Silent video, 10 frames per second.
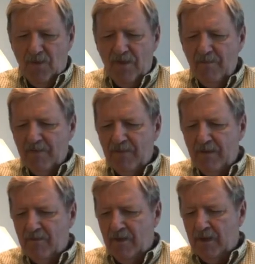they've
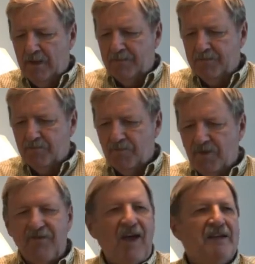been
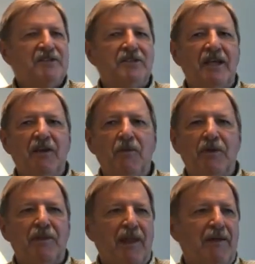fascinated
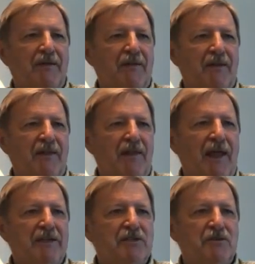with the
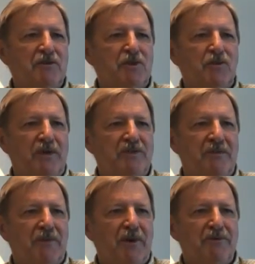light switch
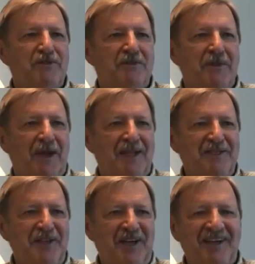approach to
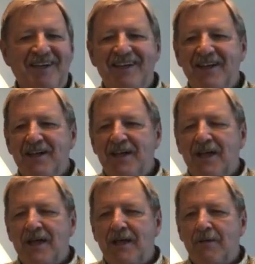managing.
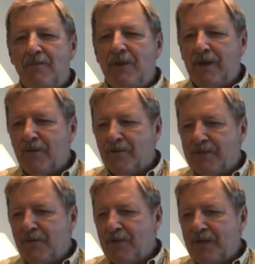Meaning
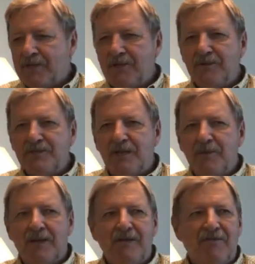what they would like to do is
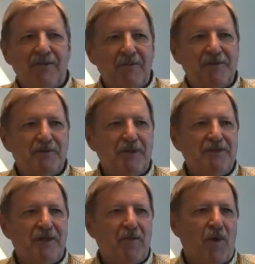come in, flip a
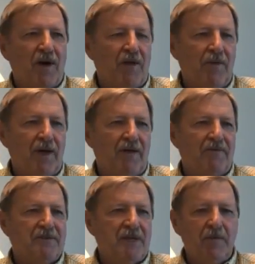switch, and walk away.
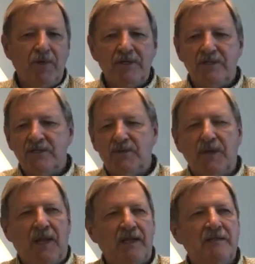For some reason, there's a
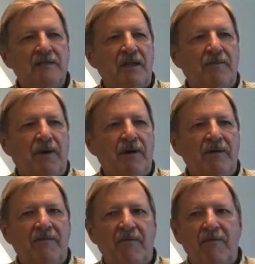reluctance on the
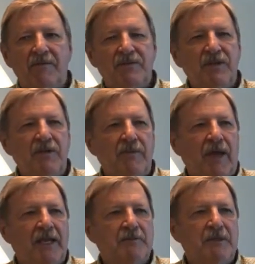part of senior
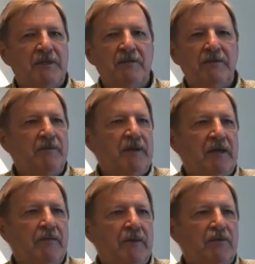management to
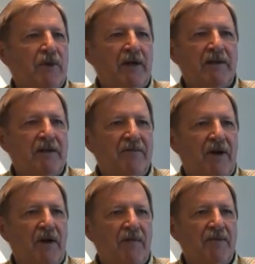become directly
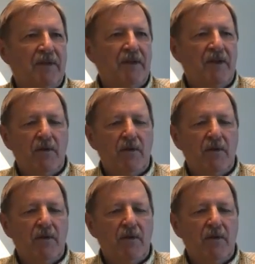involved